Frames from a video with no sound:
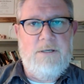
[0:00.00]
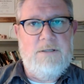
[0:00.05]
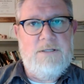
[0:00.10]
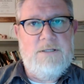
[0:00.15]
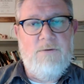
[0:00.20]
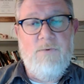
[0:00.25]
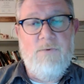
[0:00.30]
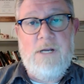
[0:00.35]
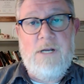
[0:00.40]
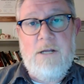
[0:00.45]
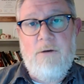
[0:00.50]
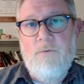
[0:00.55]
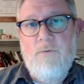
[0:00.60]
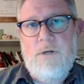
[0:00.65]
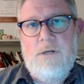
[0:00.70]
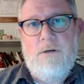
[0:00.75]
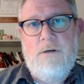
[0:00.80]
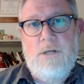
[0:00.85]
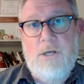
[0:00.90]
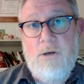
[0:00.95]
to reading
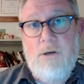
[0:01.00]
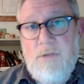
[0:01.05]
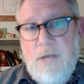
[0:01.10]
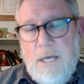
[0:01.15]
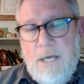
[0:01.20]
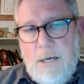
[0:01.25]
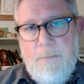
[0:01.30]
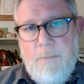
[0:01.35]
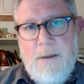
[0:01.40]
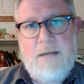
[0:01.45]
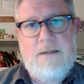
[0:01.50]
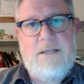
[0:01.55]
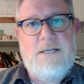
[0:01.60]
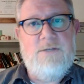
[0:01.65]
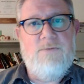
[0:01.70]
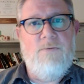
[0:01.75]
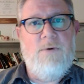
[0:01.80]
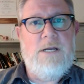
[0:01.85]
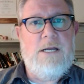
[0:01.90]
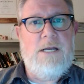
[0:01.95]
what you think about
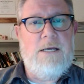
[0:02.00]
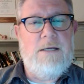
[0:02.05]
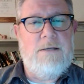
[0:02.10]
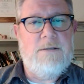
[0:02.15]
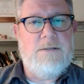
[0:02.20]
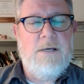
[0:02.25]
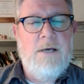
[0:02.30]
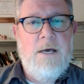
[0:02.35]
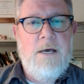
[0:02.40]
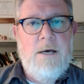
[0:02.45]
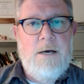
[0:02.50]
these readings.